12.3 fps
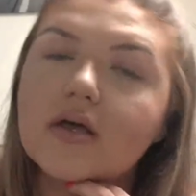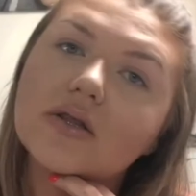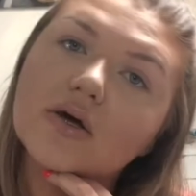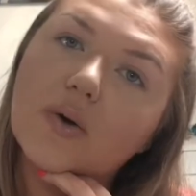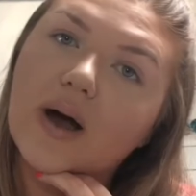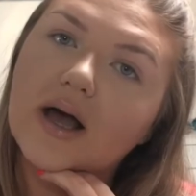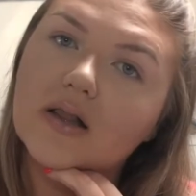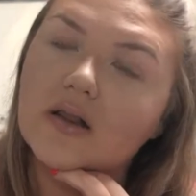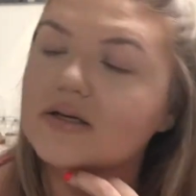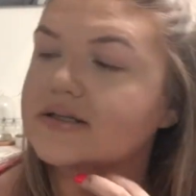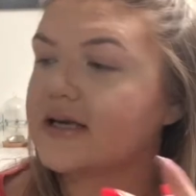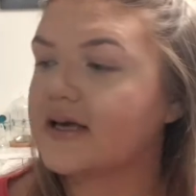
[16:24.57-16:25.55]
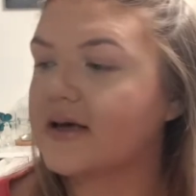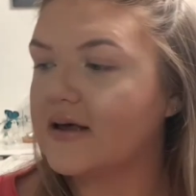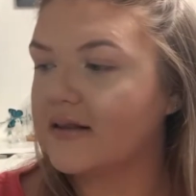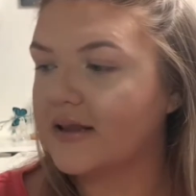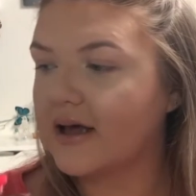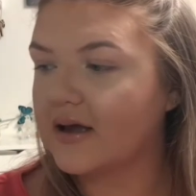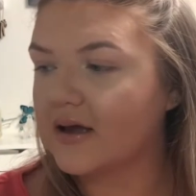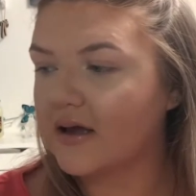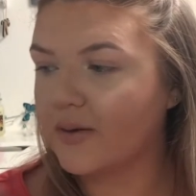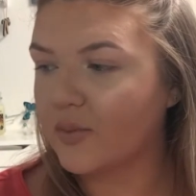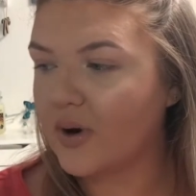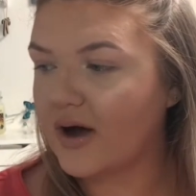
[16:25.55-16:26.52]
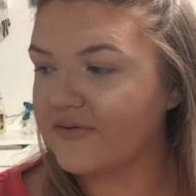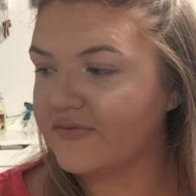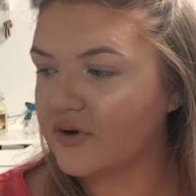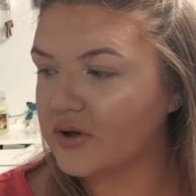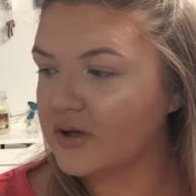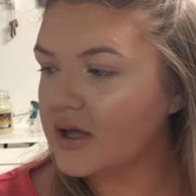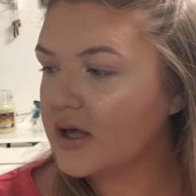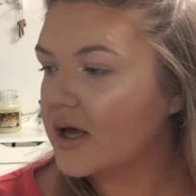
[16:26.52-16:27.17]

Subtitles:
They're quite glossy and like quite full.